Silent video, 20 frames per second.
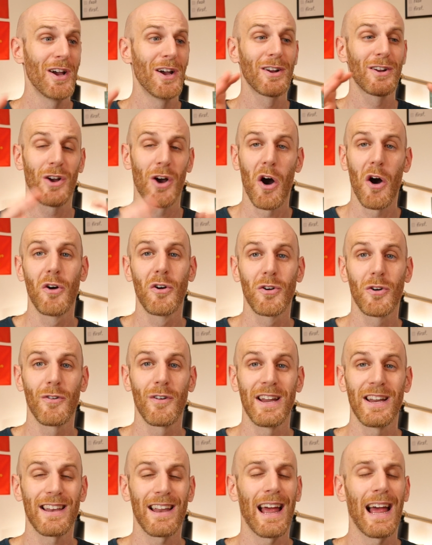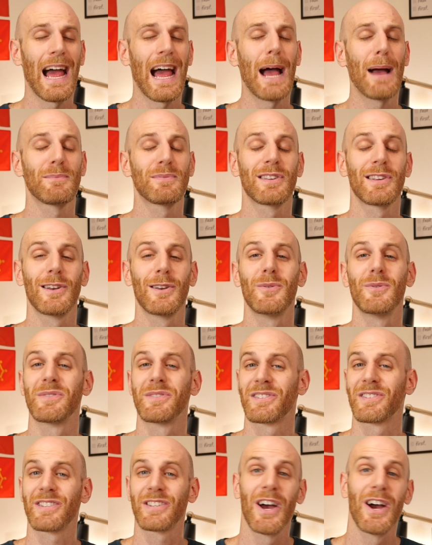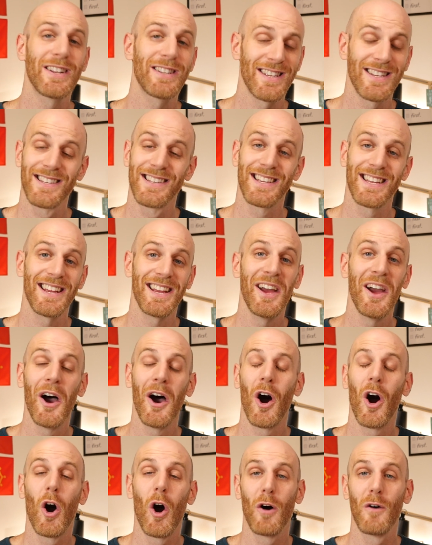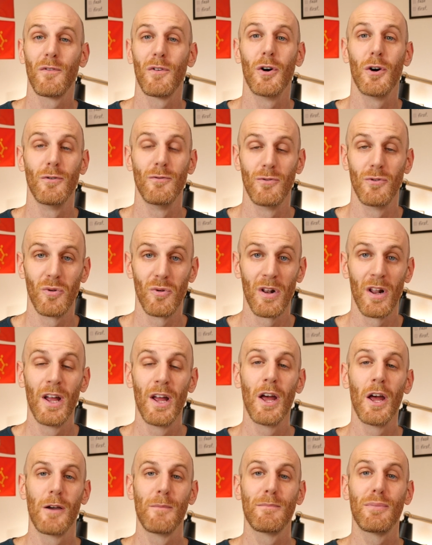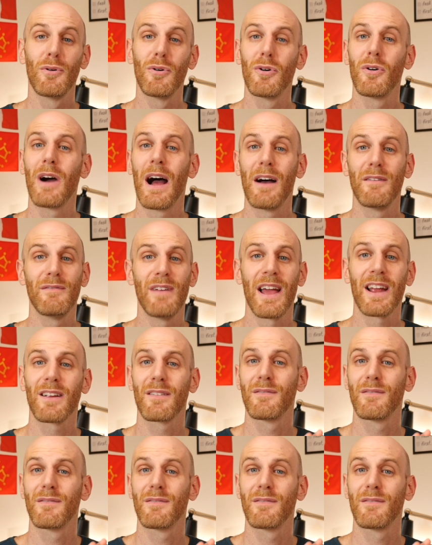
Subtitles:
concrete, absolute certainty of a rule. Pour, avec,